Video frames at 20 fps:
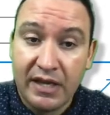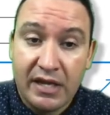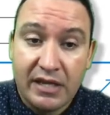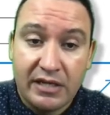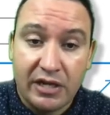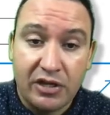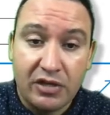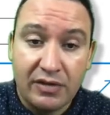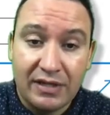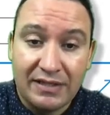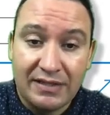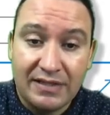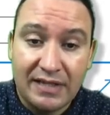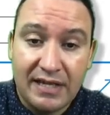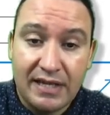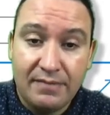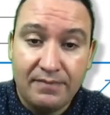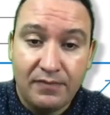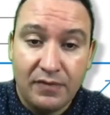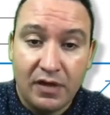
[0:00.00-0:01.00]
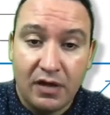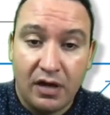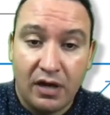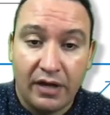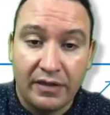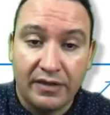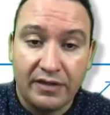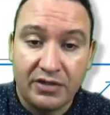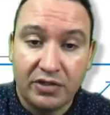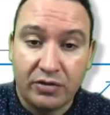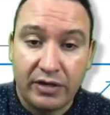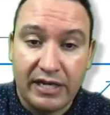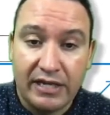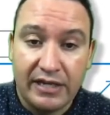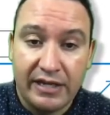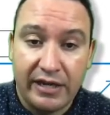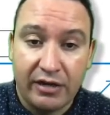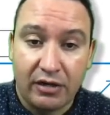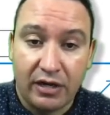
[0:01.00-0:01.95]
Now you can see on the screen here,